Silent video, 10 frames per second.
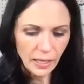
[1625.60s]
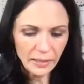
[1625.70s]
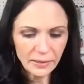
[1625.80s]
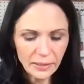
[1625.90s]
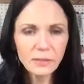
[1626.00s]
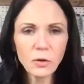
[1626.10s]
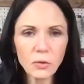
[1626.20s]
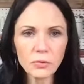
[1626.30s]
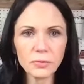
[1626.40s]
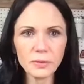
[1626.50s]
I think the
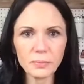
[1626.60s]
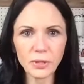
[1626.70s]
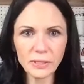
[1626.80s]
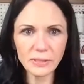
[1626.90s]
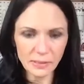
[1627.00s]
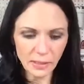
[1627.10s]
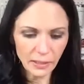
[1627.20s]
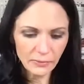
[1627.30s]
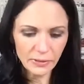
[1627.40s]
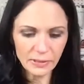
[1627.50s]
whole process
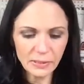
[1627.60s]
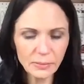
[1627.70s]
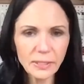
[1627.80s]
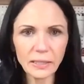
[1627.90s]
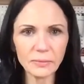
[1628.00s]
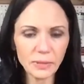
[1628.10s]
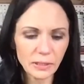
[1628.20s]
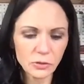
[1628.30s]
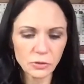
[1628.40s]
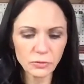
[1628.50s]
kind of intimidated me
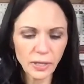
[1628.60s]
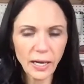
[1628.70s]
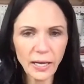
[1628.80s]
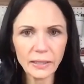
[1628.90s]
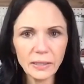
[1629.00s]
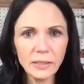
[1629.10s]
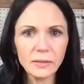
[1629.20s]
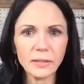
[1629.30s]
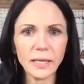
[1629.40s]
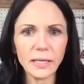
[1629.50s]
because you've got
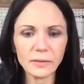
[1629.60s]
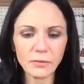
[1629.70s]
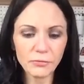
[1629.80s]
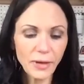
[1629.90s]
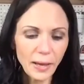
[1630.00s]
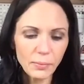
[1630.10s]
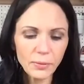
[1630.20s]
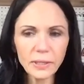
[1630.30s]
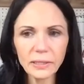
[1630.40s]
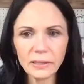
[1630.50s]
like the
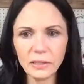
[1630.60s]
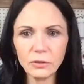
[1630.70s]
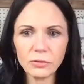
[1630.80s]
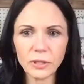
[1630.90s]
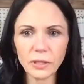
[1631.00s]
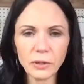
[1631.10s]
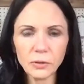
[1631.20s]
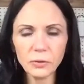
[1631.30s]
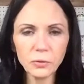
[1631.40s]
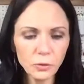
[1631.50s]
fabric and then you've got a
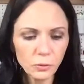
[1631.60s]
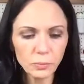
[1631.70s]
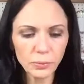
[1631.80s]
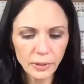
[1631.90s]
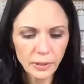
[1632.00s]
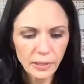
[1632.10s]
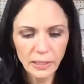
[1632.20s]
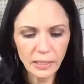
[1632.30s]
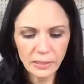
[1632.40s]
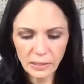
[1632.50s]
hoop
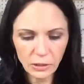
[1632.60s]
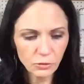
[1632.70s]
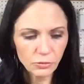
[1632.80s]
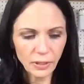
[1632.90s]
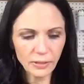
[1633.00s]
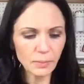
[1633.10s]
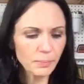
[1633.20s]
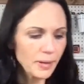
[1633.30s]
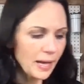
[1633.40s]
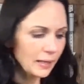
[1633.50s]
and then you've got the
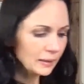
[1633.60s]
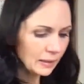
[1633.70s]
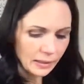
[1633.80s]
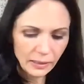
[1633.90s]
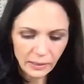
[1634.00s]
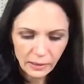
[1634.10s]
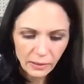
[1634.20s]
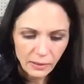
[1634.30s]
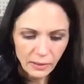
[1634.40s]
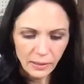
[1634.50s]

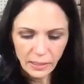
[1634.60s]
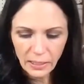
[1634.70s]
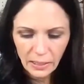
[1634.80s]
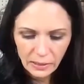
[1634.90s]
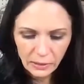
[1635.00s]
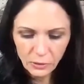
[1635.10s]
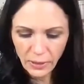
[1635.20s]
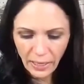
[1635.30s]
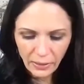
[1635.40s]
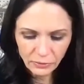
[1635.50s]
backing and you
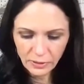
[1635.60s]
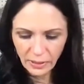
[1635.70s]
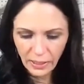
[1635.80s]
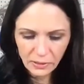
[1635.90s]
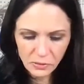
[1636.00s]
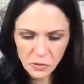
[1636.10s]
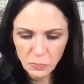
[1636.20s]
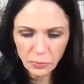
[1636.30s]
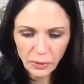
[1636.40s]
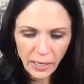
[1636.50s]
have to like
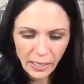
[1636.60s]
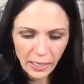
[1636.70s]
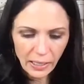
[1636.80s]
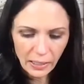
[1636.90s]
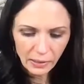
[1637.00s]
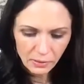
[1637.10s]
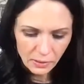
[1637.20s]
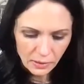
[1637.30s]
spray